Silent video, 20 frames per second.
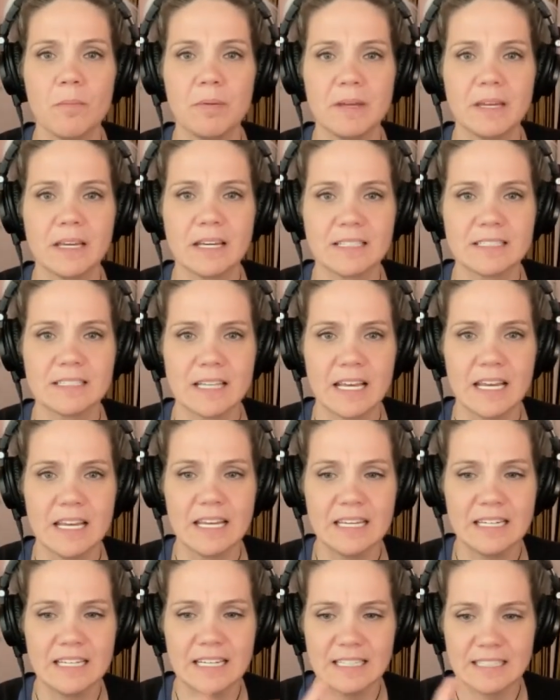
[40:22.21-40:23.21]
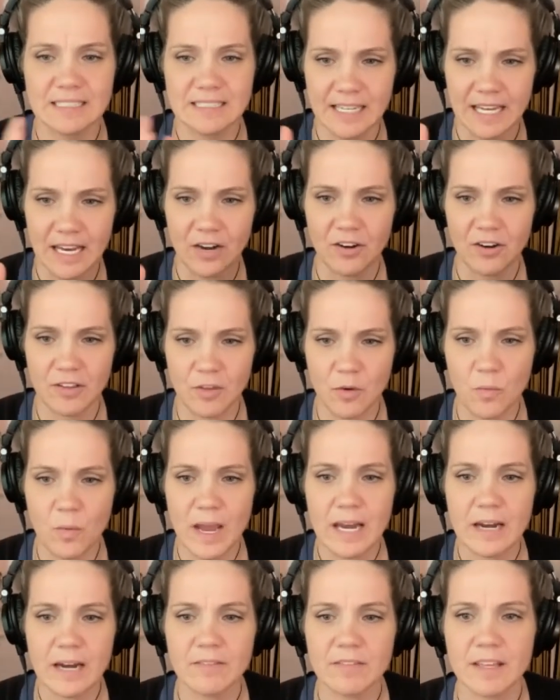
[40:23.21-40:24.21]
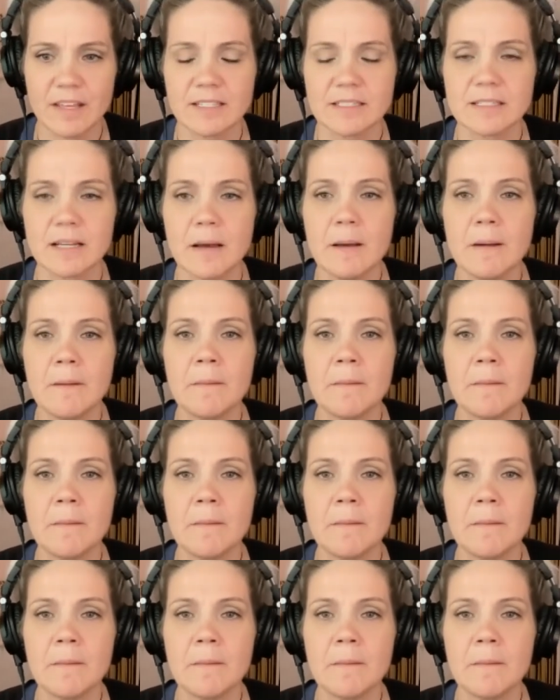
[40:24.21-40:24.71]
because it needed to carry the weight of this.